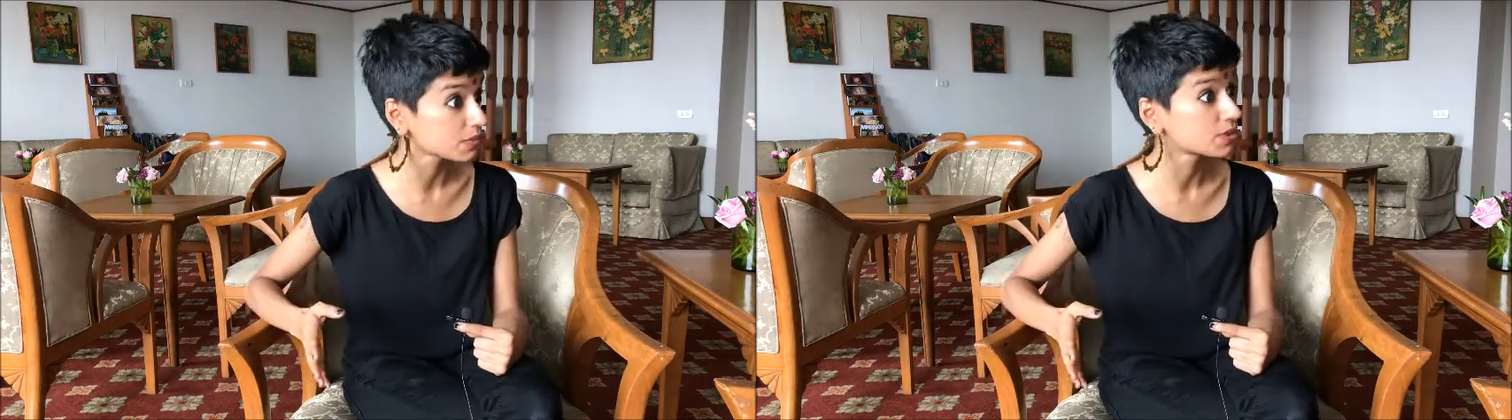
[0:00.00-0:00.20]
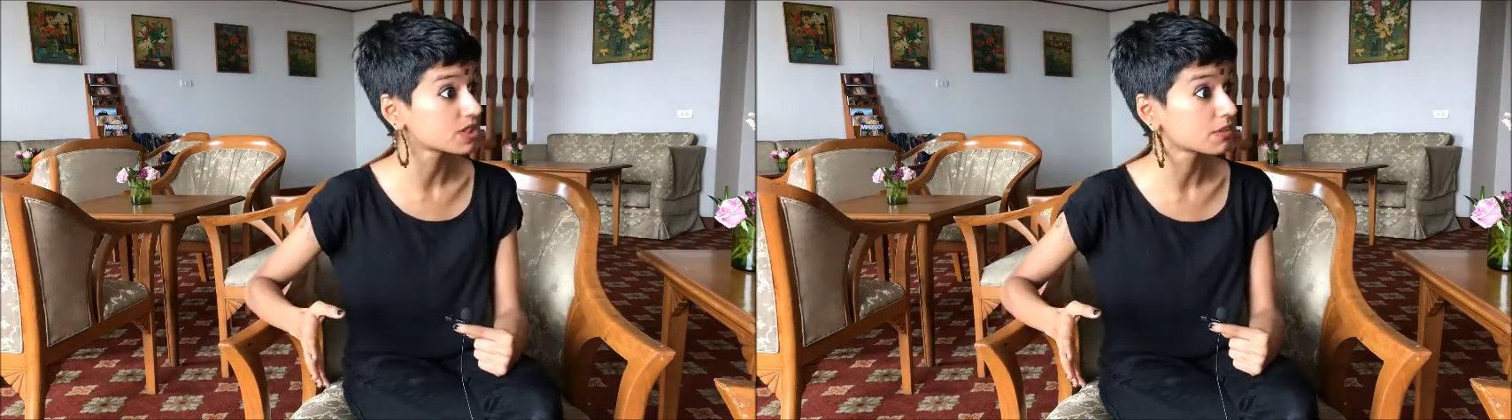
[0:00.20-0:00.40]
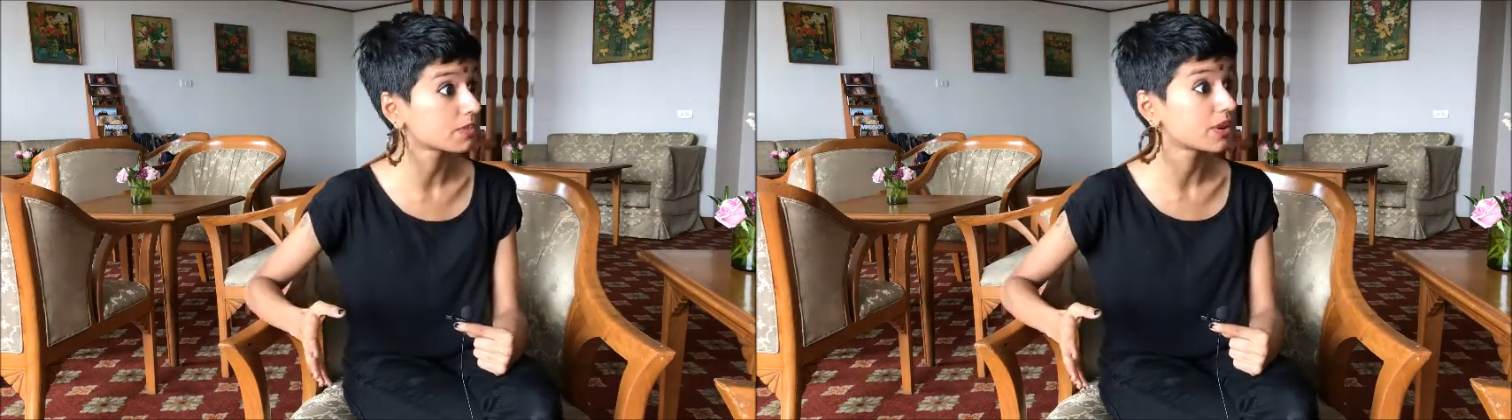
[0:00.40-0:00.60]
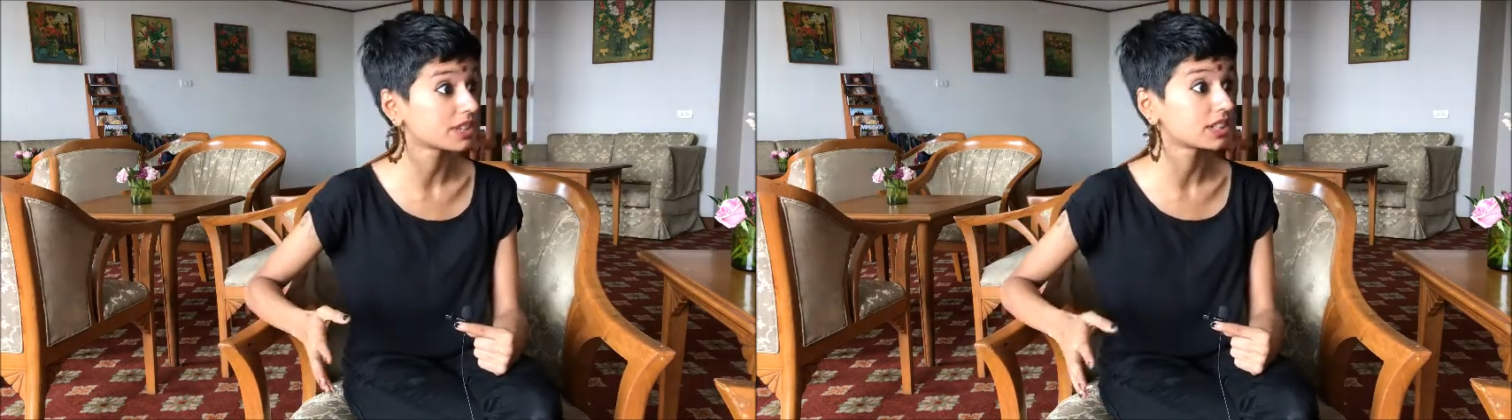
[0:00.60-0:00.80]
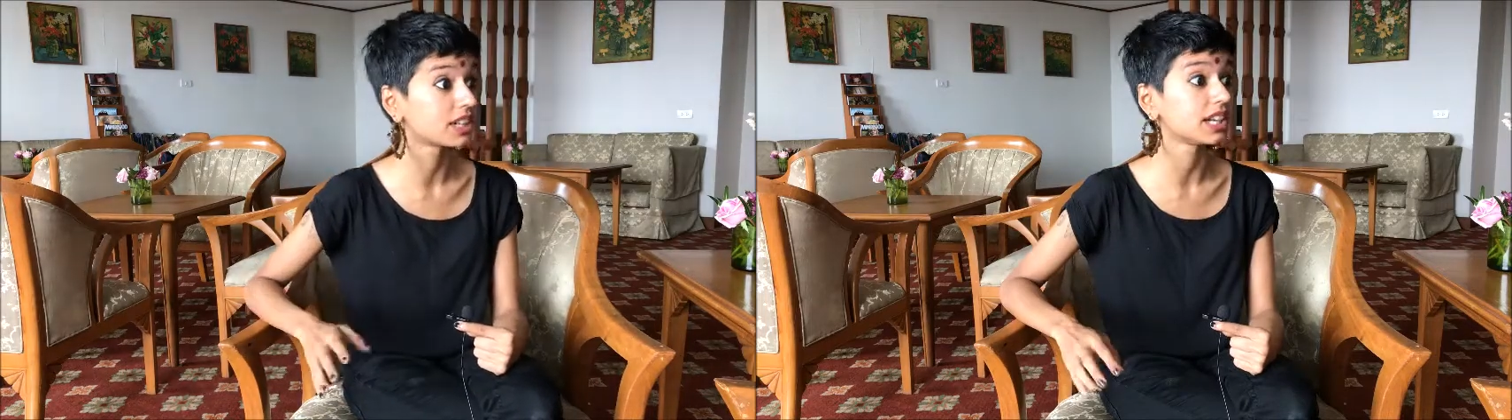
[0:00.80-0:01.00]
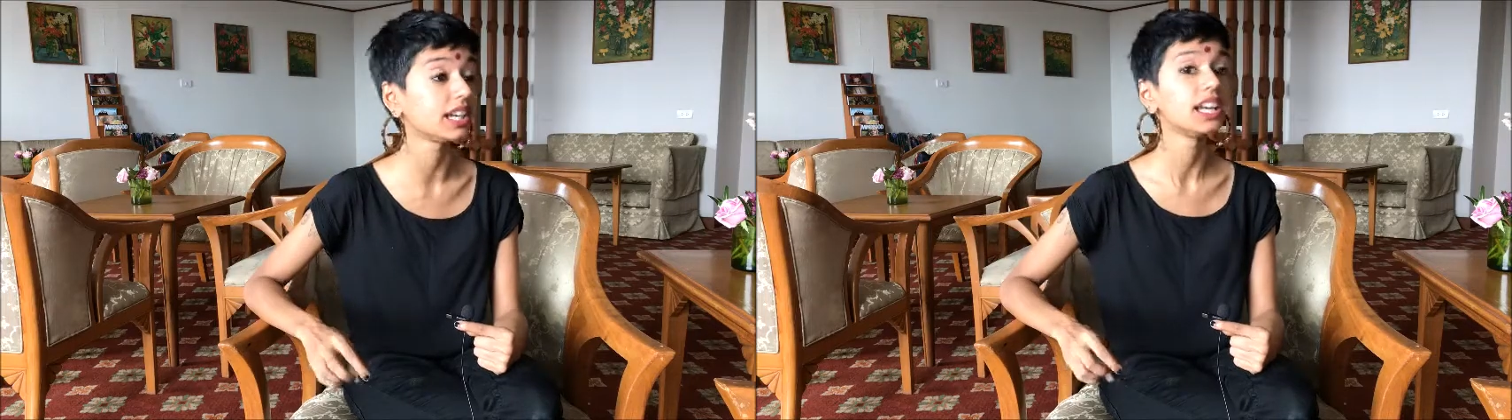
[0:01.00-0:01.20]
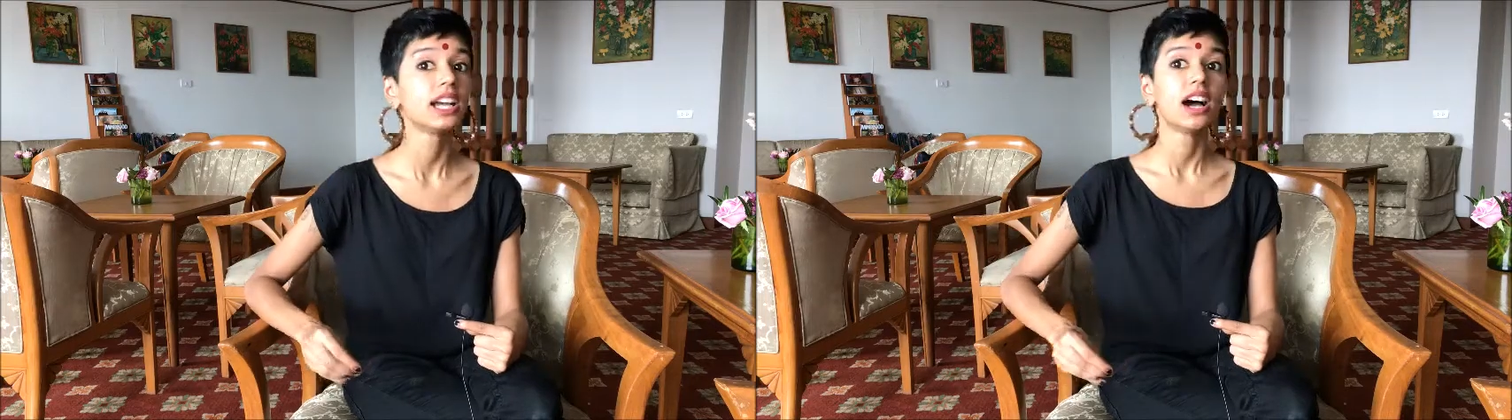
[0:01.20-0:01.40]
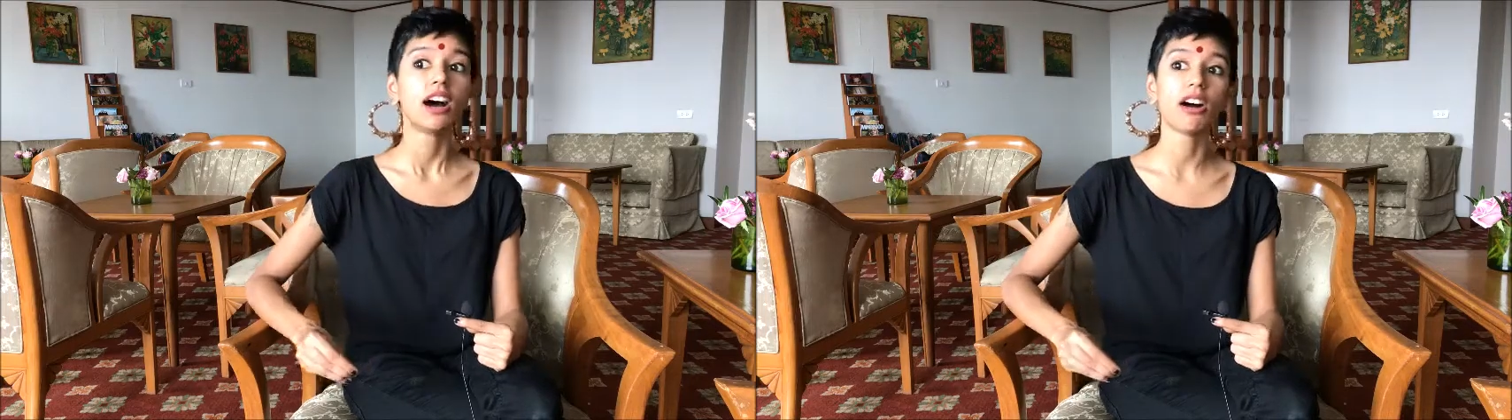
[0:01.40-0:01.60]
most importantly
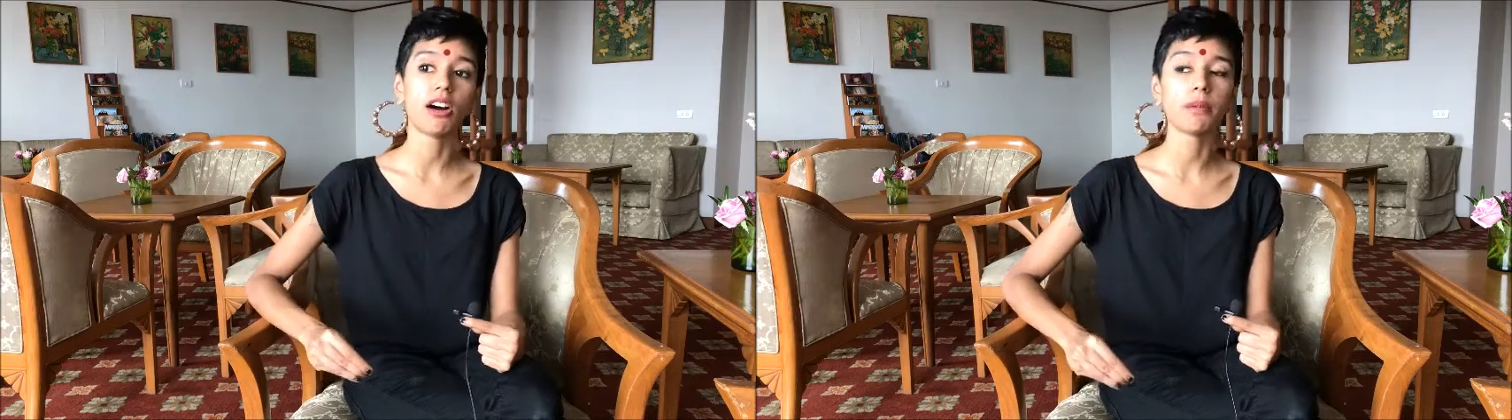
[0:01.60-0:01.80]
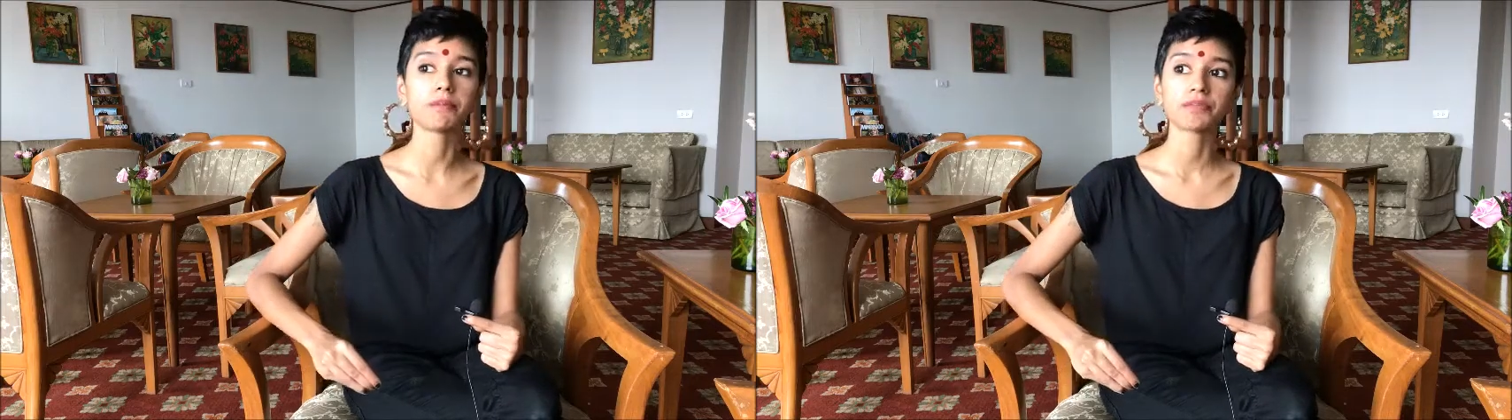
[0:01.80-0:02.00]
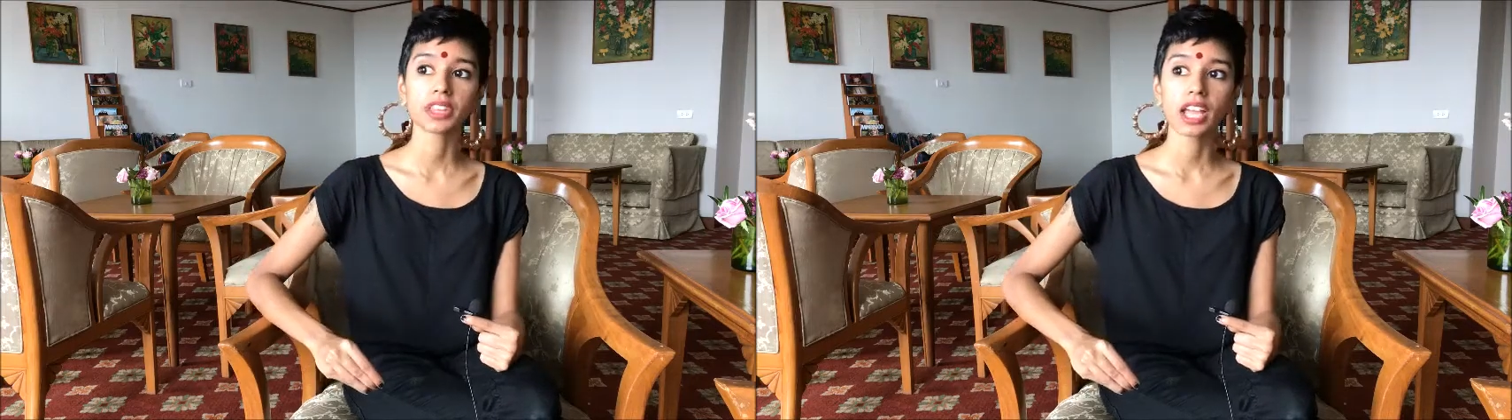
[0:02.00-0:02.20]
um,